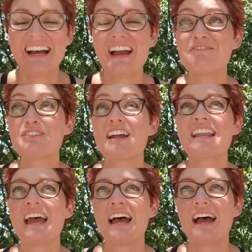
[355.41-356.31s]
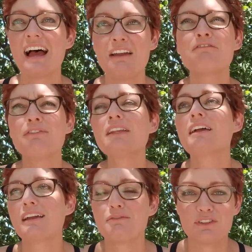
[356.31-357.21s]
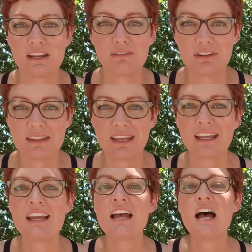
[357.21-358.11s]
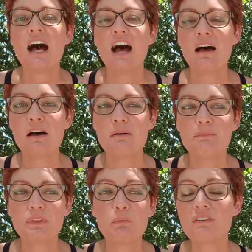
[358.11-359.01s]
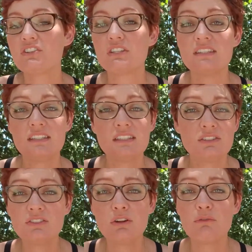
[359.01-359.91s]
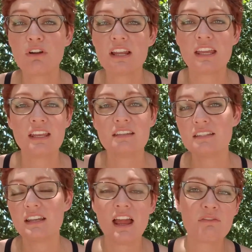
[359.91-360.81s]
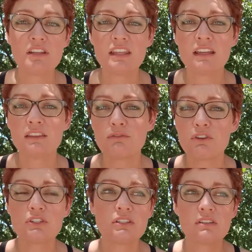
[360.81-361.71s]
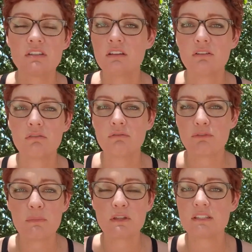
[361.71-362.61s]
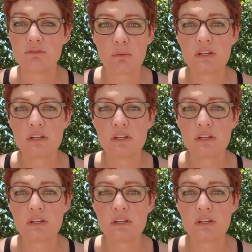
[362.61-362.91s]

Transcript: I feel like I've tried everything. And we've just dove right in and done everything the first, from